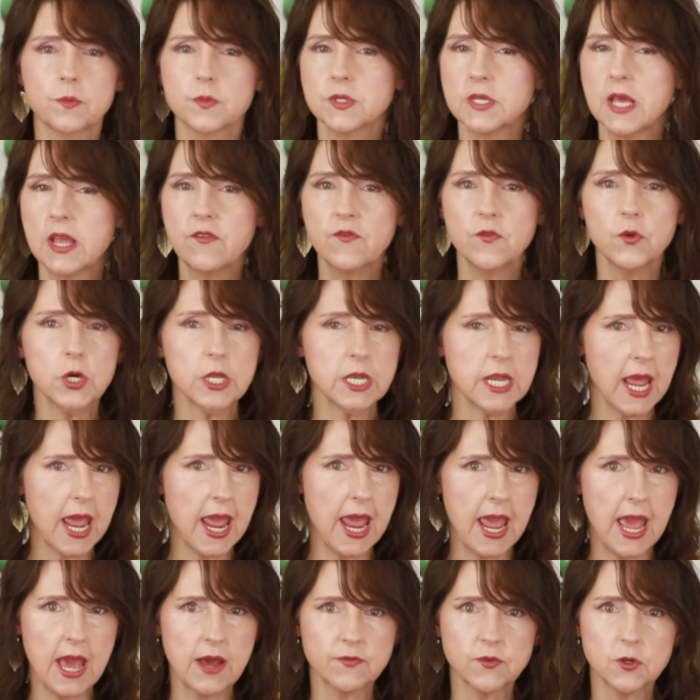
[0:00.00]
say, 1.5
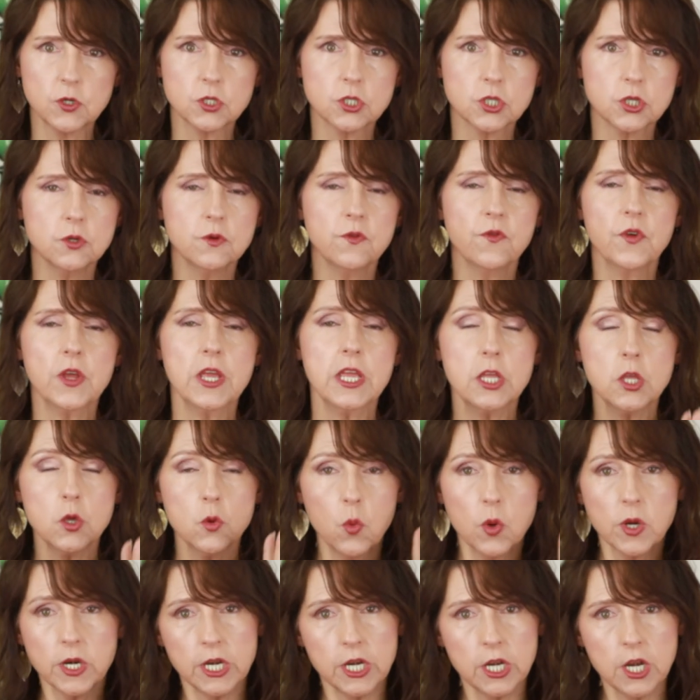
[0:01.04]
feet or 2 feet, you
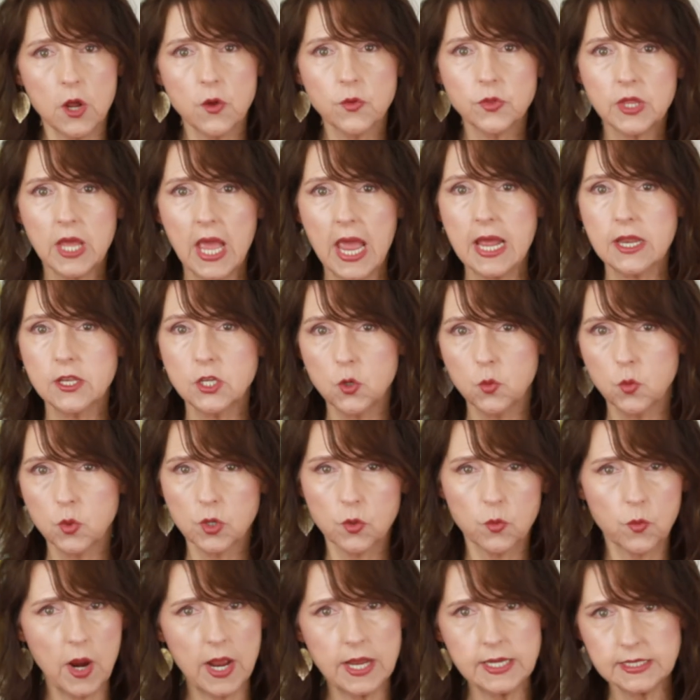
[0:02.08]
want to note that and you want
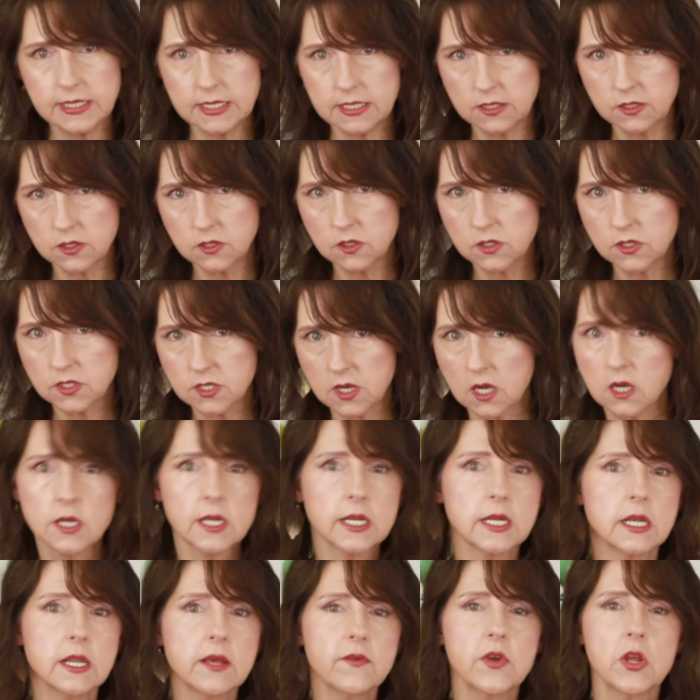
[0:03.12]
to write
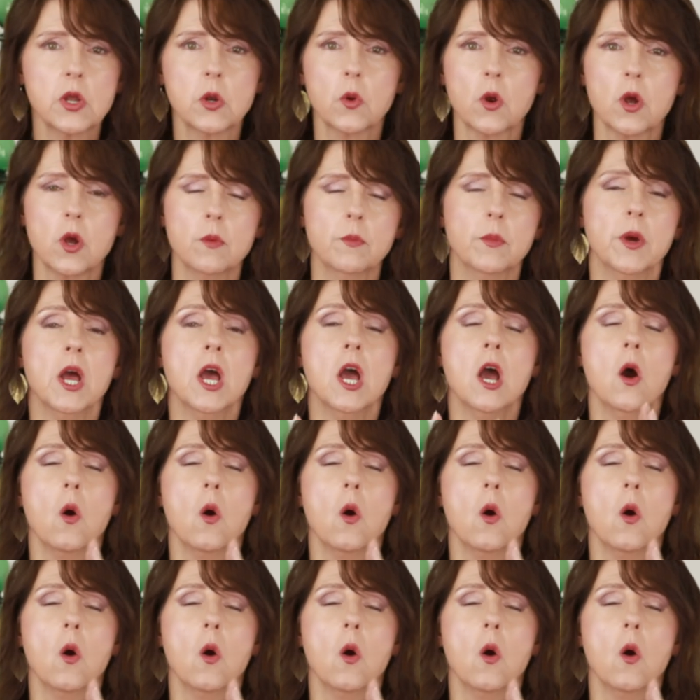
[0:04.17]
sunken living room.